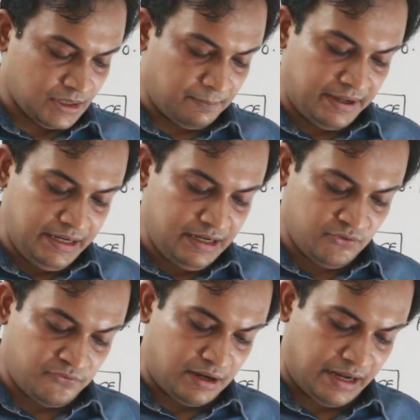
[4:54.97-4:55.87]
many
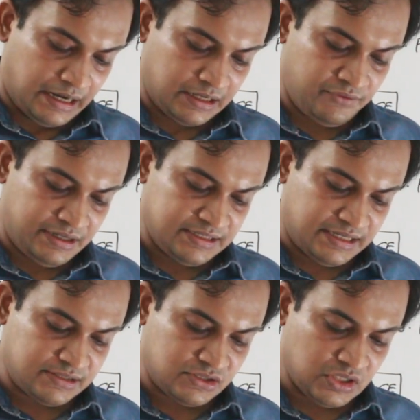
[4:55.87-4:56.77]
different activities
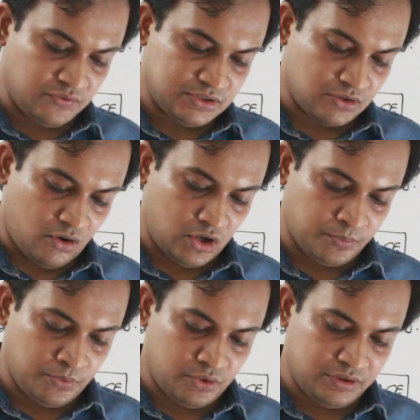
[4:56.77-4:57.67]
and service
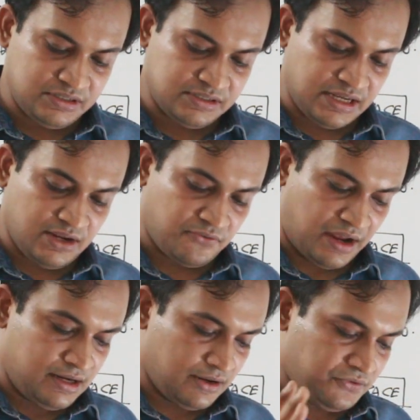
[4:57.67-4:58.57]
contribute to the safe
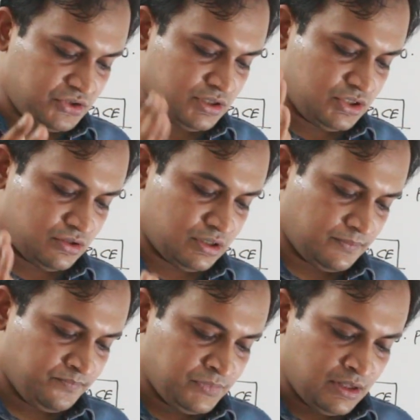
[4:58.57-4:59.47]
and efficient journey.